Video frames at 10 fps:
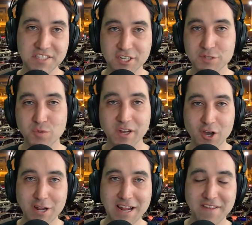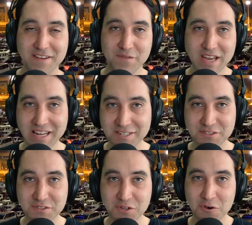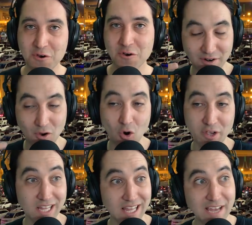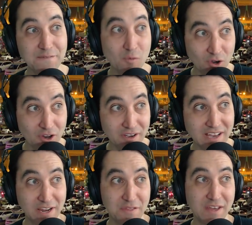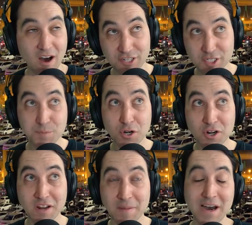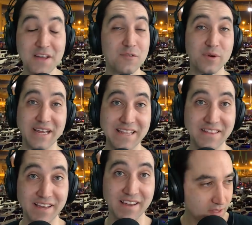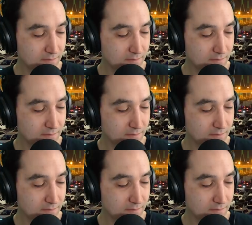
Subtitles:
you just want to go down to the convenience store or you're late for work and you think, I'll just put it on in the bathroom when I get there.